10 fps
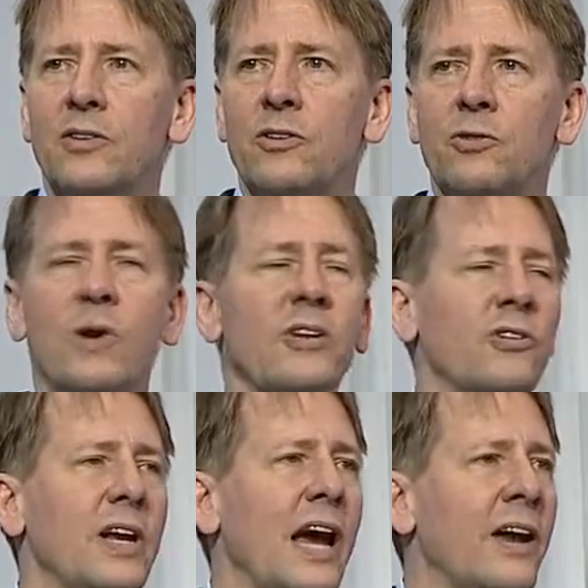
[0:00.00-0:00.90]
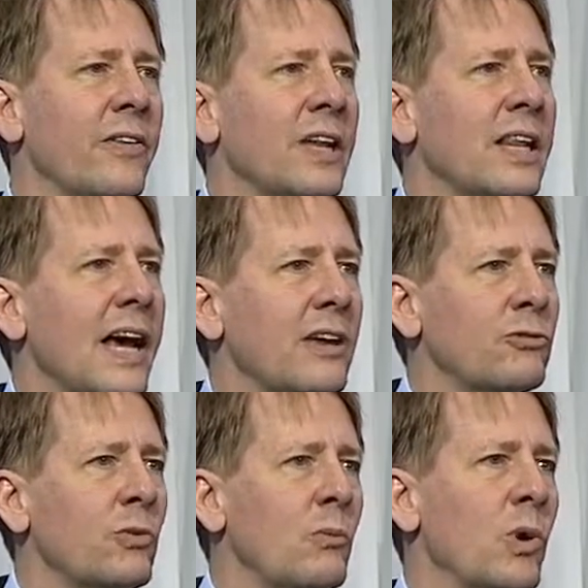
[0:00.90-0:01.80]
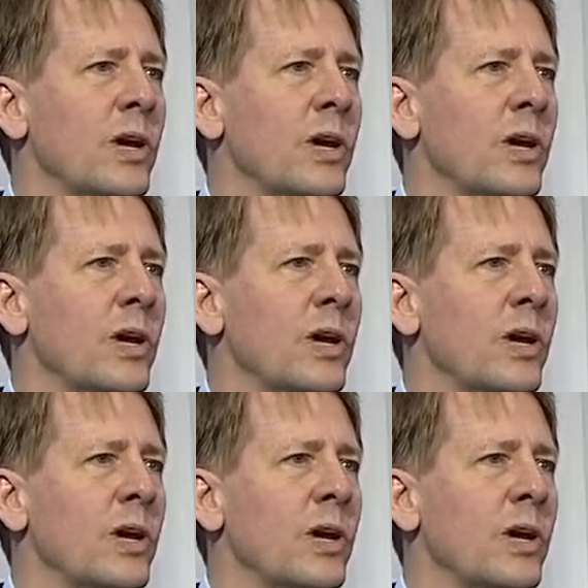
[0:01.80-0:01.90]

discretion out of the classroom.